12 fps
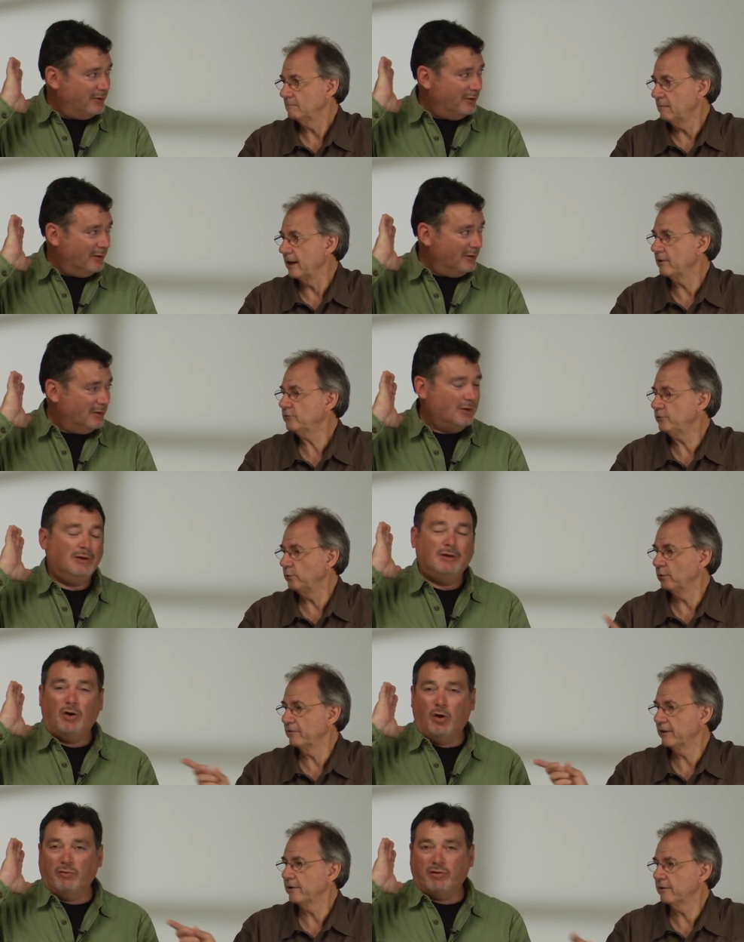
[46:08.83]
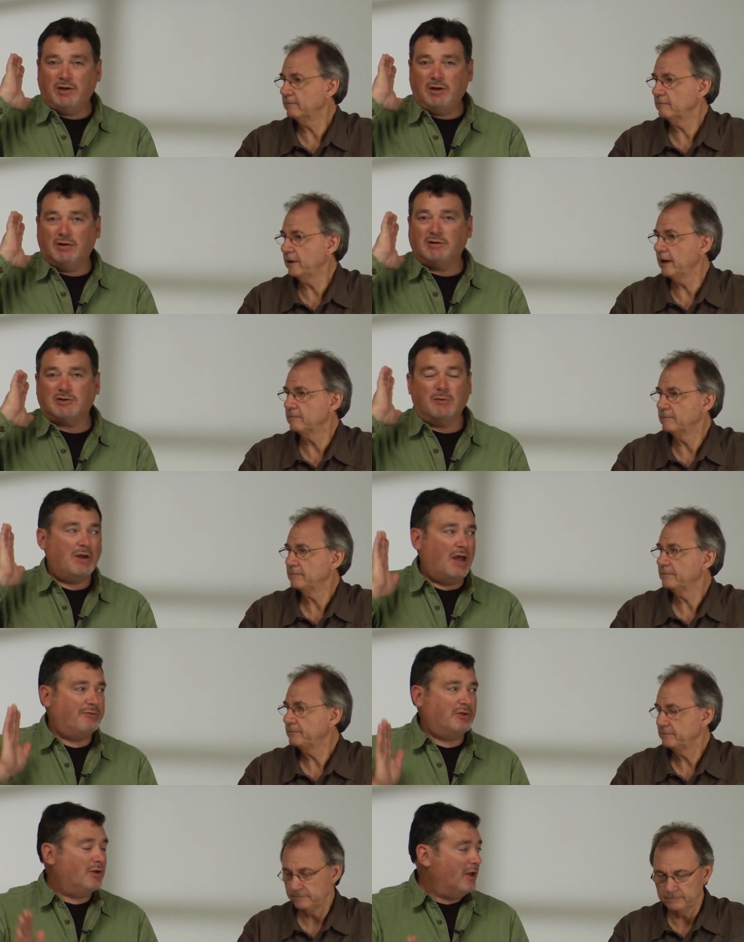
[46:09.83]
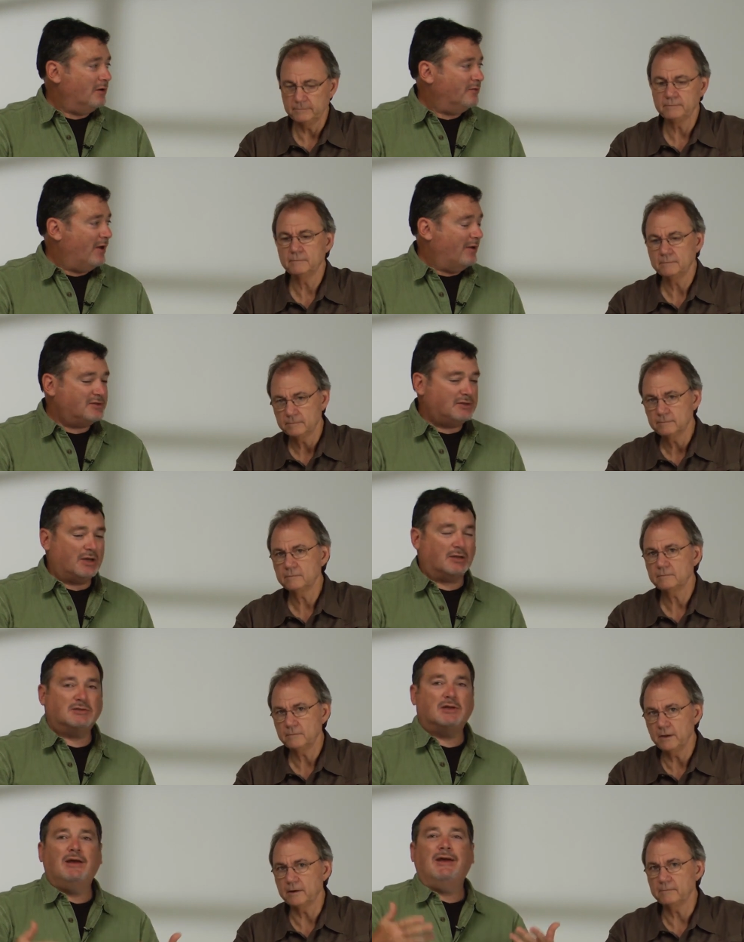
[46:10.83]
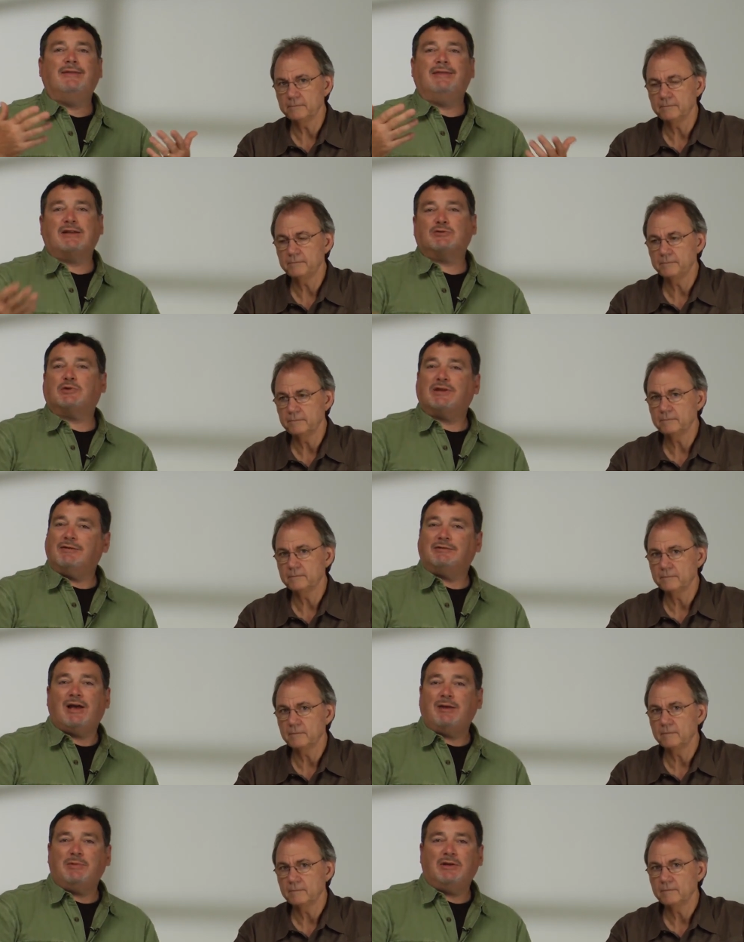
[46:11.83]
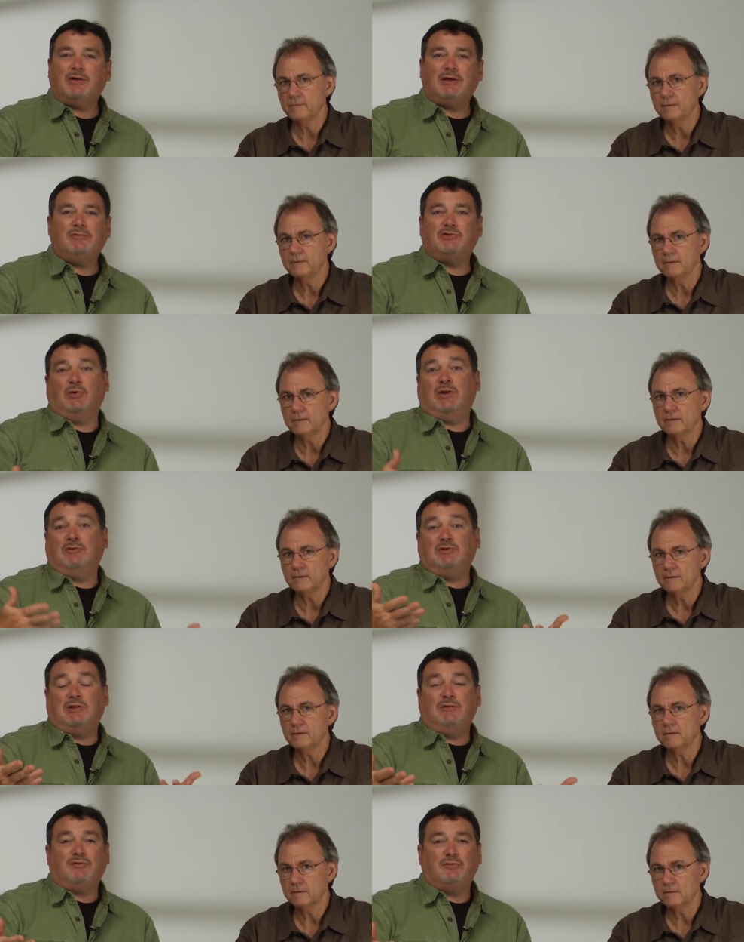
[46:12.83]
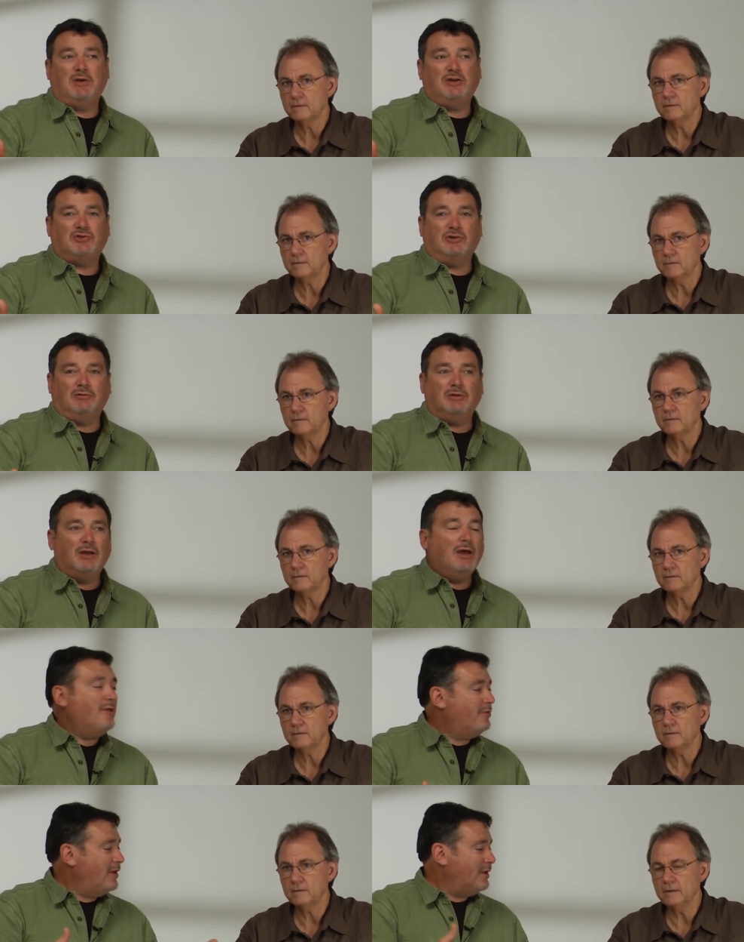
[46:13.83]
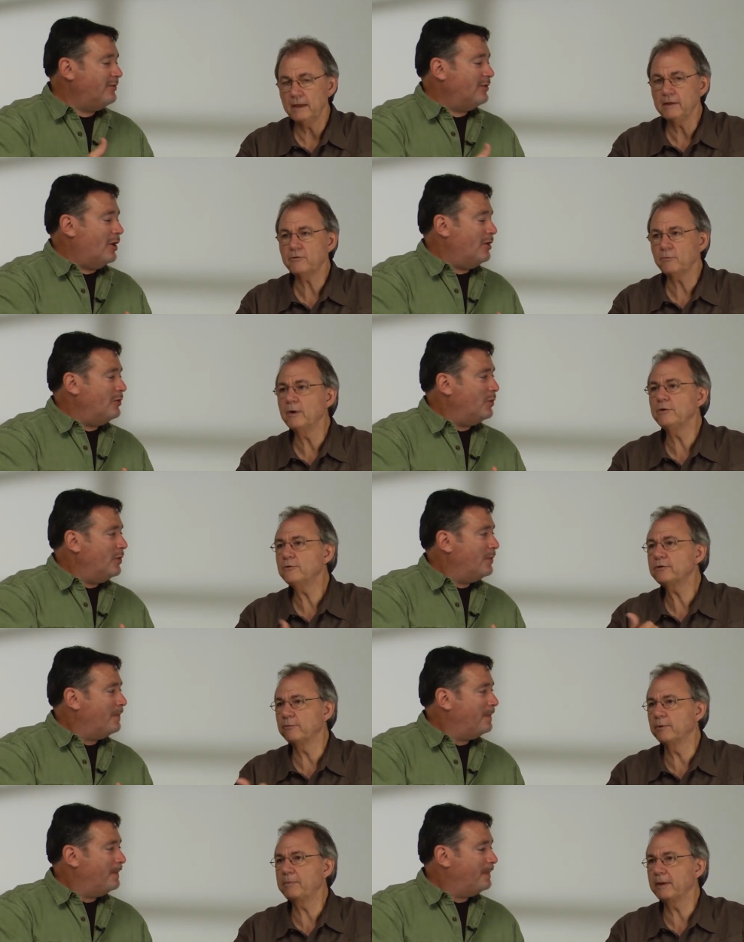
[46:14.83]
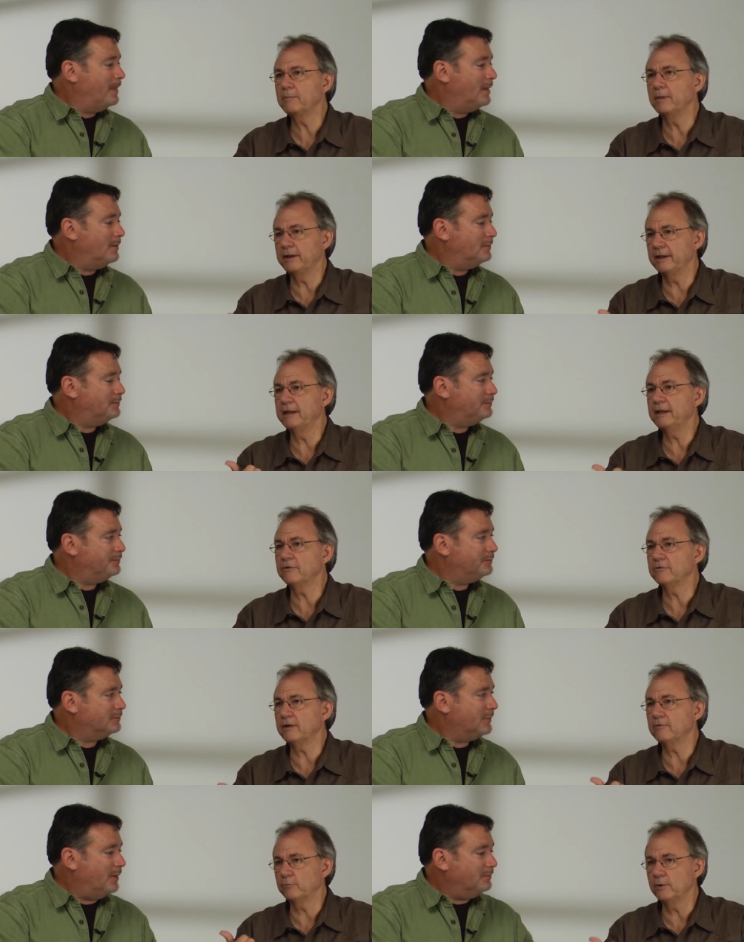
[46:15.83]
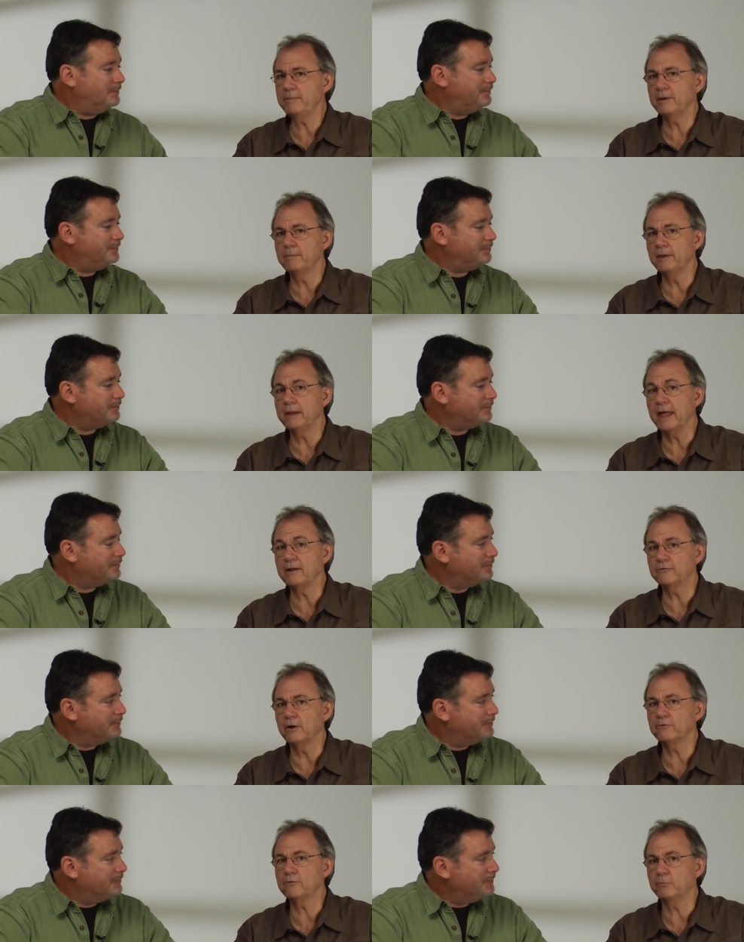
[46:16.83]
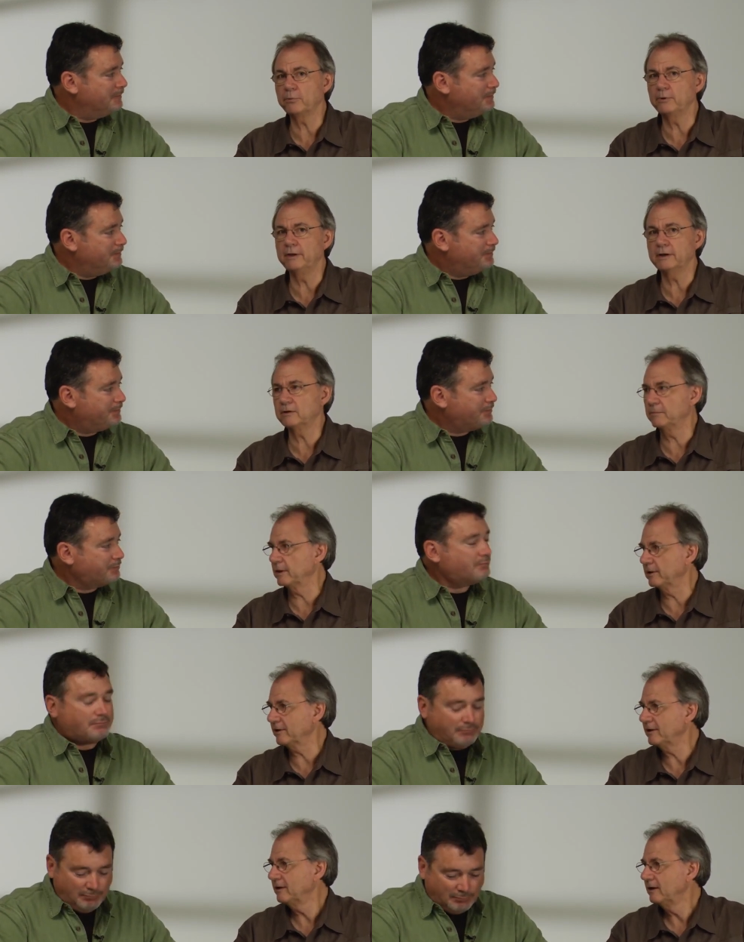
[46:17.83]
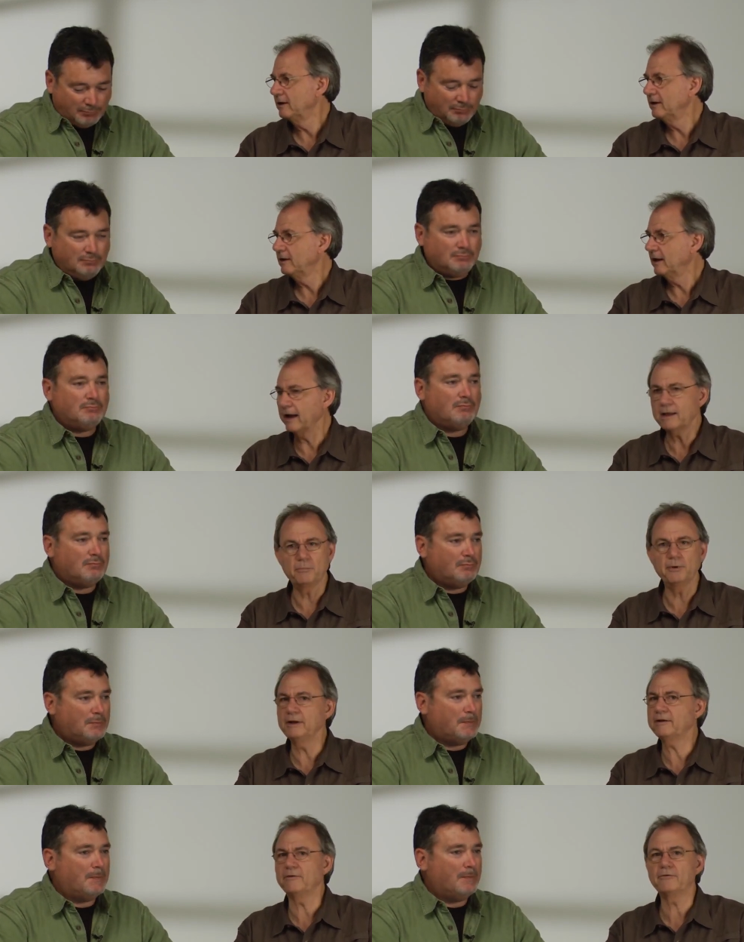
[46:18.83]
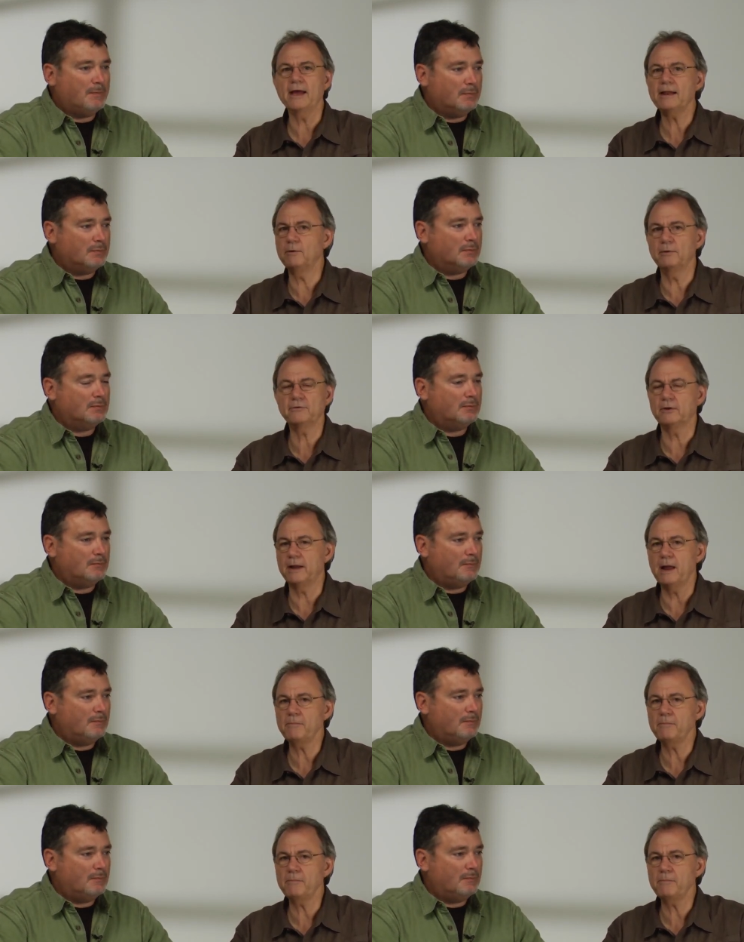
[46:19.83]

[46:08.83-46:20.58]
Speaker 1: under Minus two over, over here, yeah. so I'm going to have to go down to five six. Yeah. That's what the light meter gives you. It gives you the information.
Speaker 2: Think of it. That, well, you said repeatability. It is. It's yeah. repeatability and it's also predictability. I can predict exactly what's going to